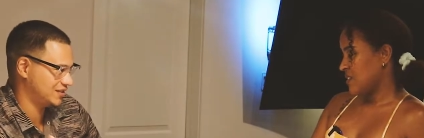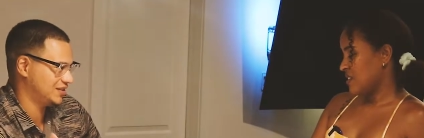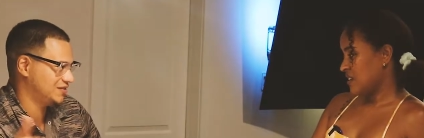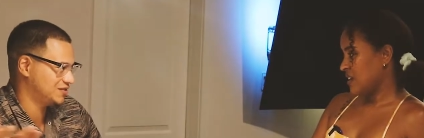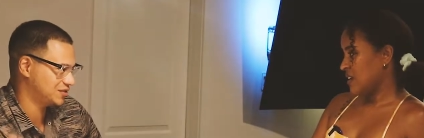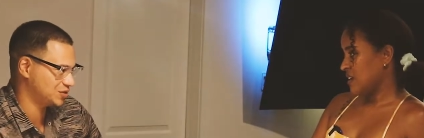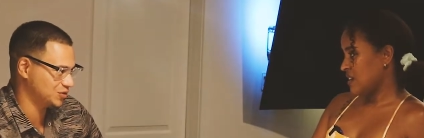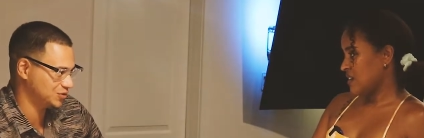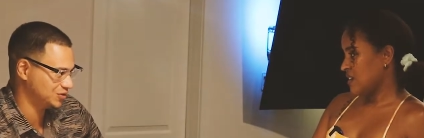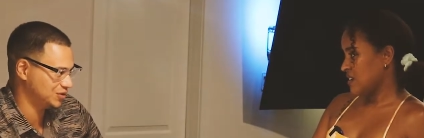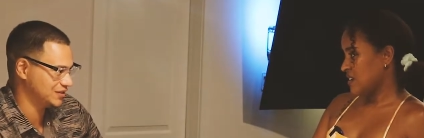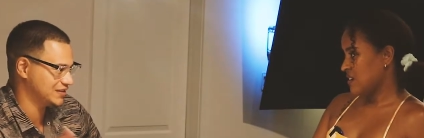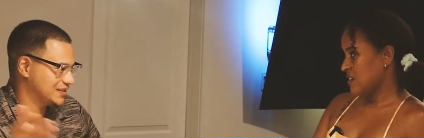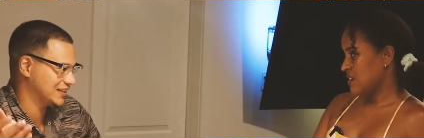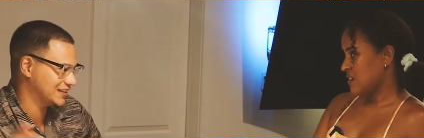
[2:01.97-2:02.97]
Speaker 1: in yeah. school and
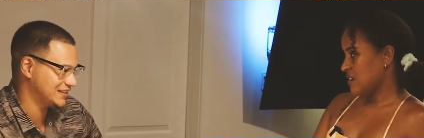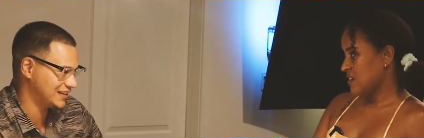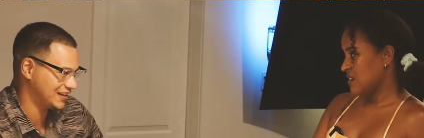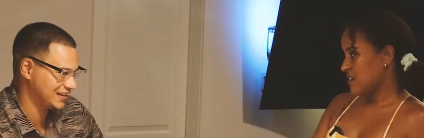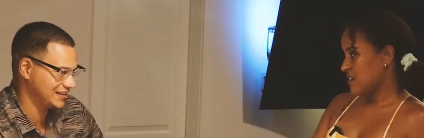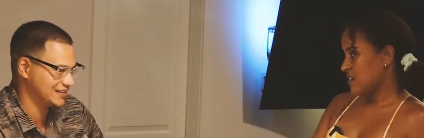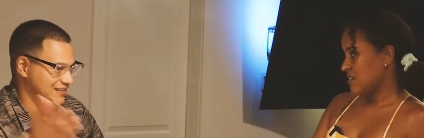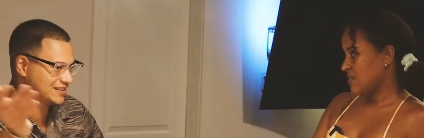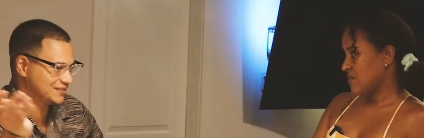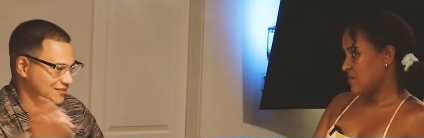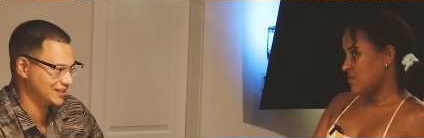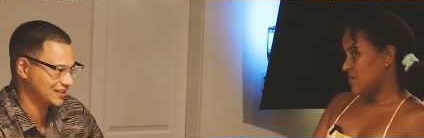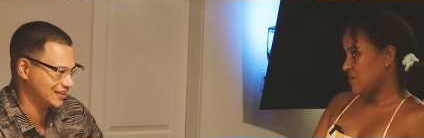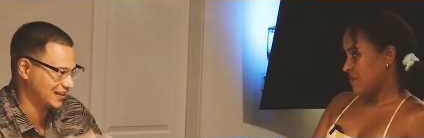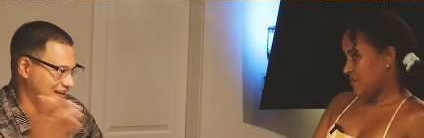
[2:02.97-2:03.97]
sex ed and stuff like
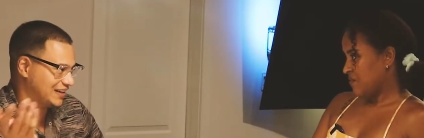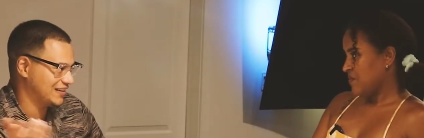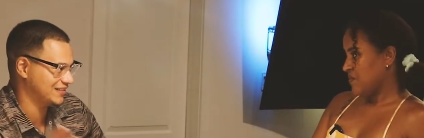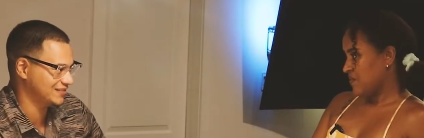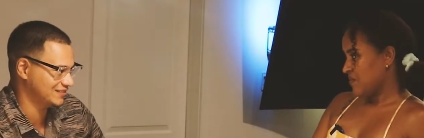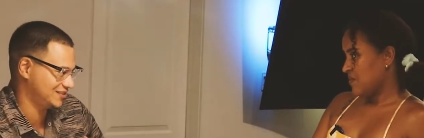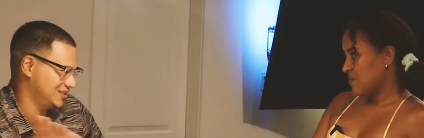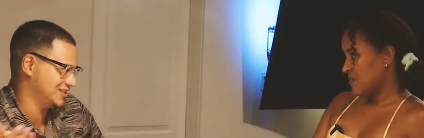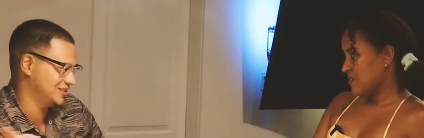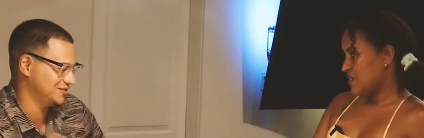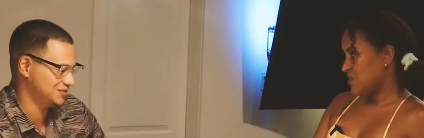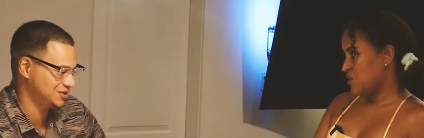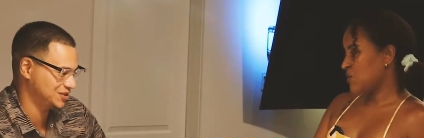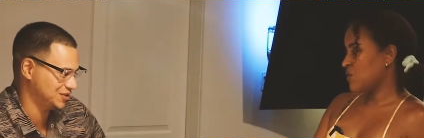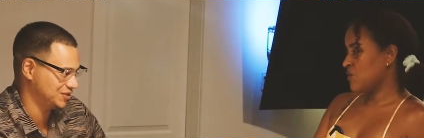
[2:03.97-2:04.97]
that, and you know.
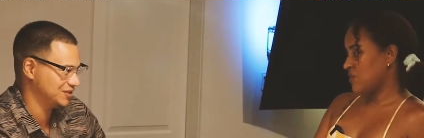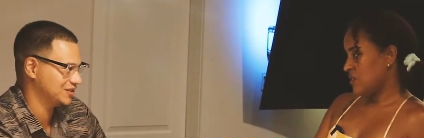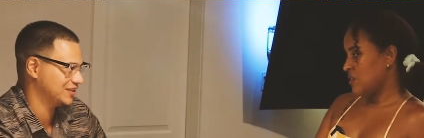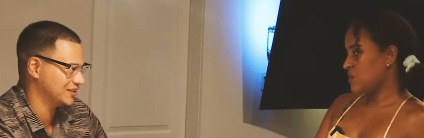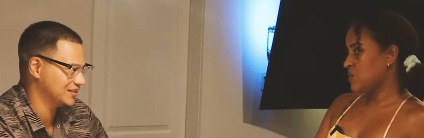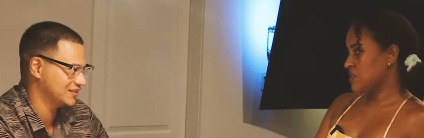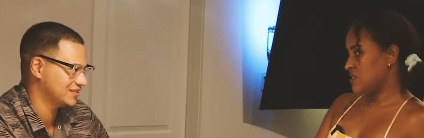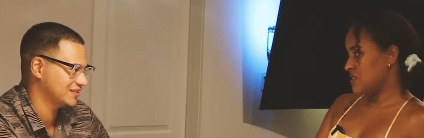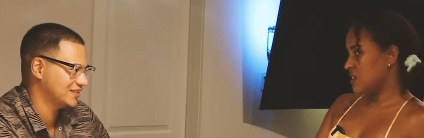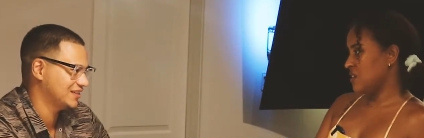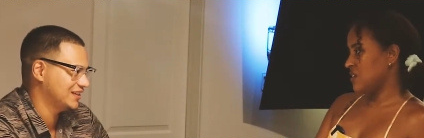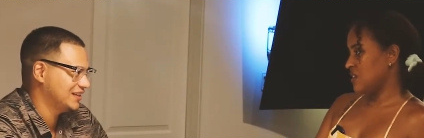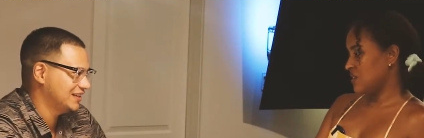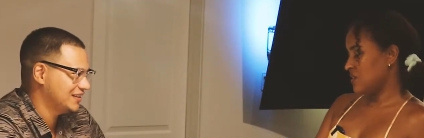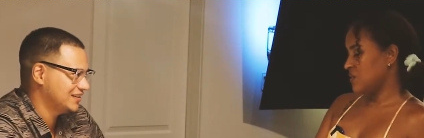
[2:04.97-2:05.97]
So he
Speaker 2: was telling
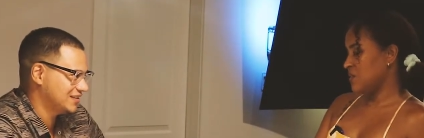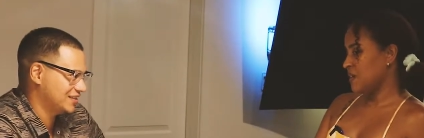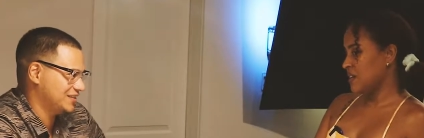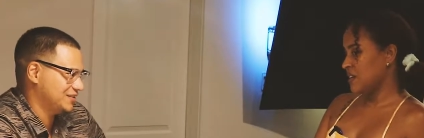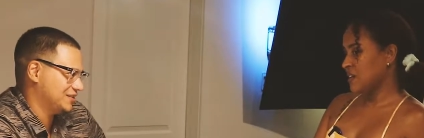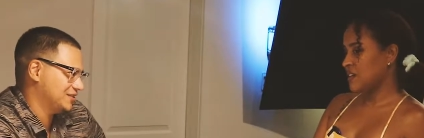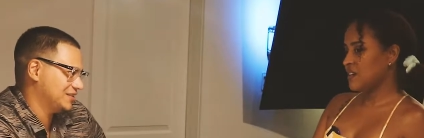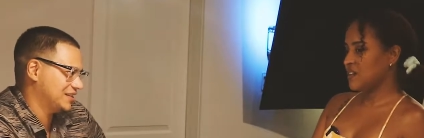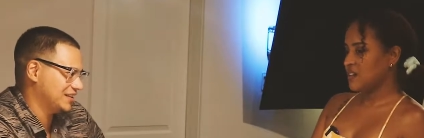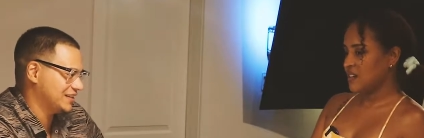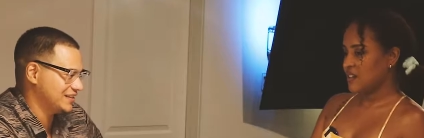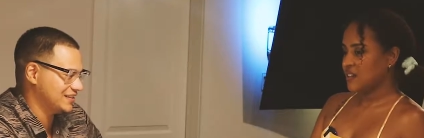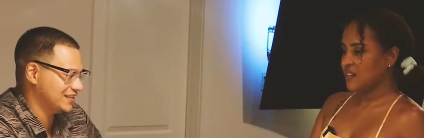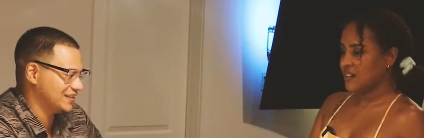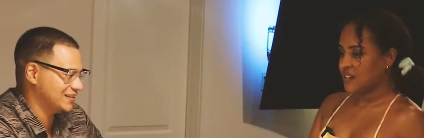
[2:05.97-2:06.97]
you about it.
Speaker 1: Things,
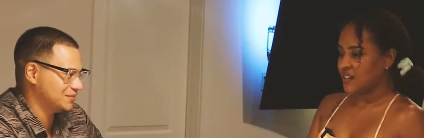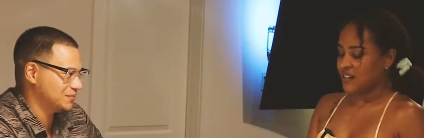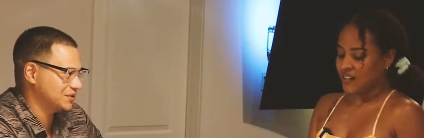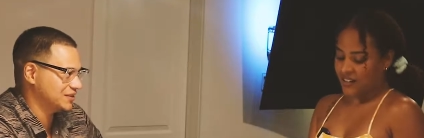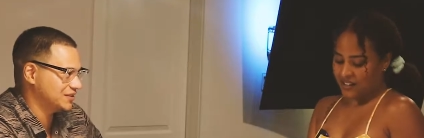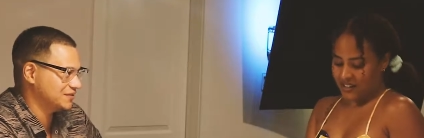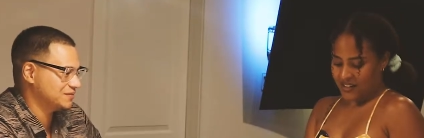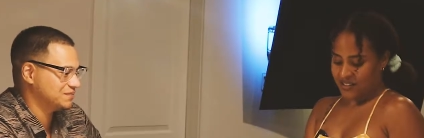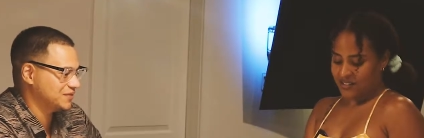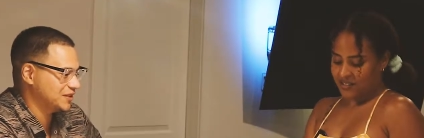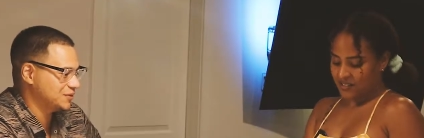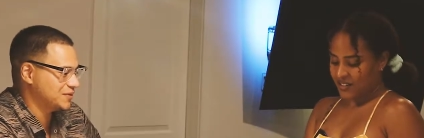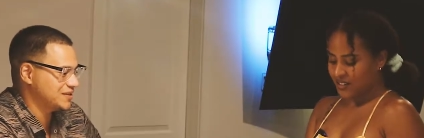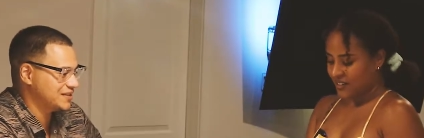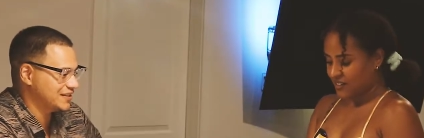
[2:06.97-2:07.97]
yeah, but okay. it
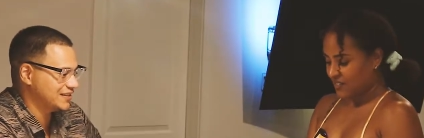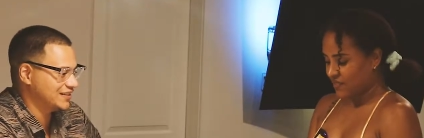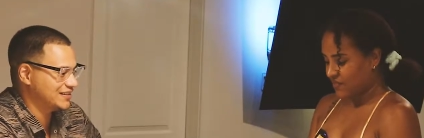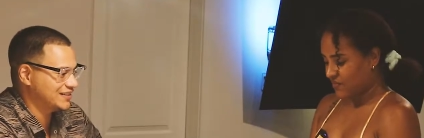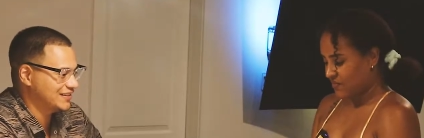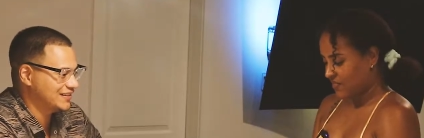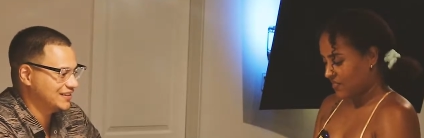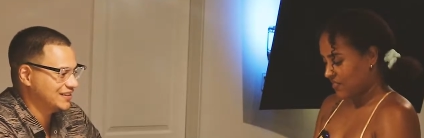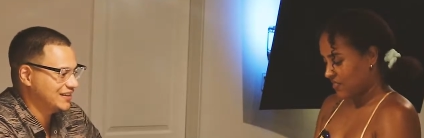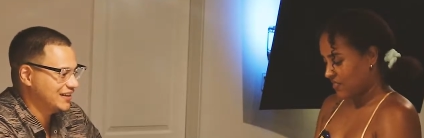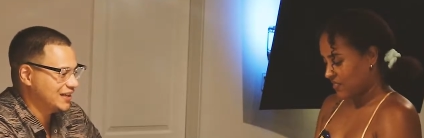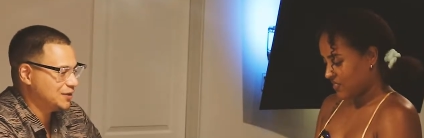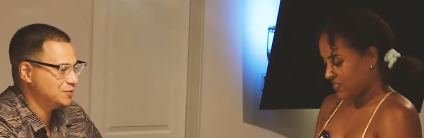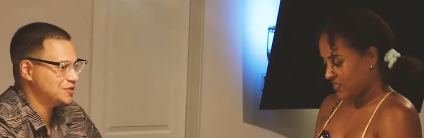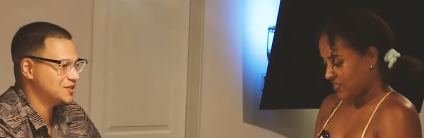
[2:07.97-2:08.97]
wasn't it
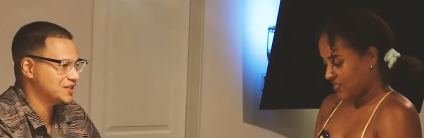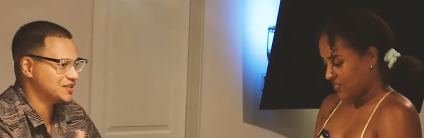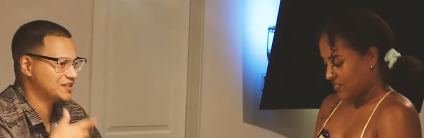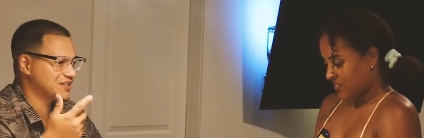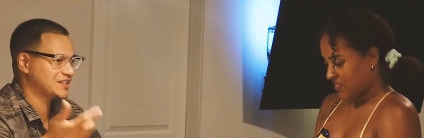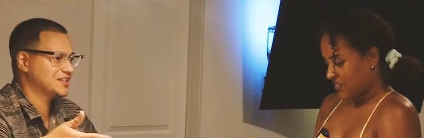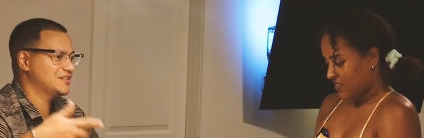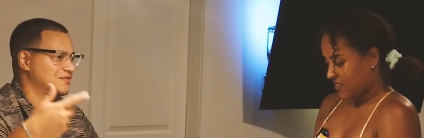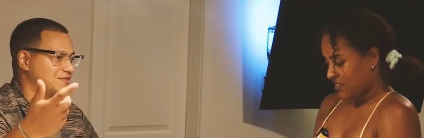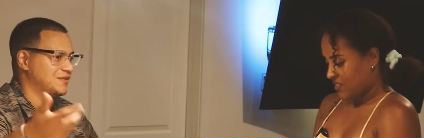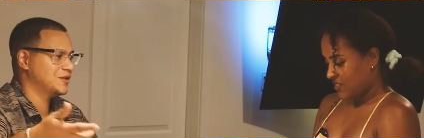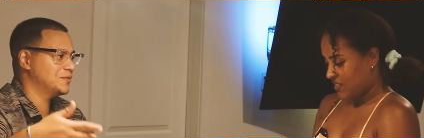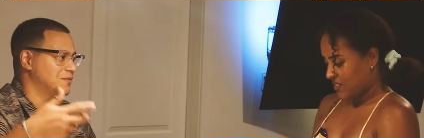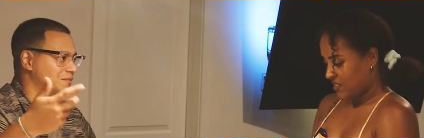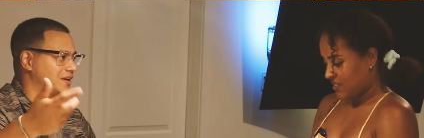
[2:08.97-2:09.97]
was just
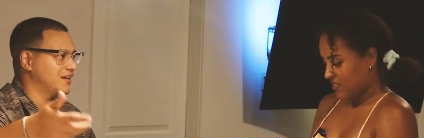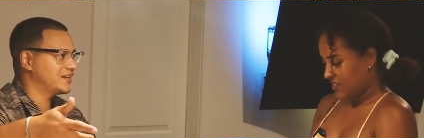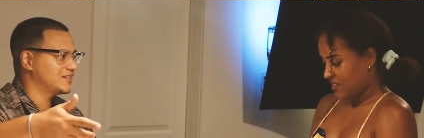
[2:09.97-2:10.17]
confirming my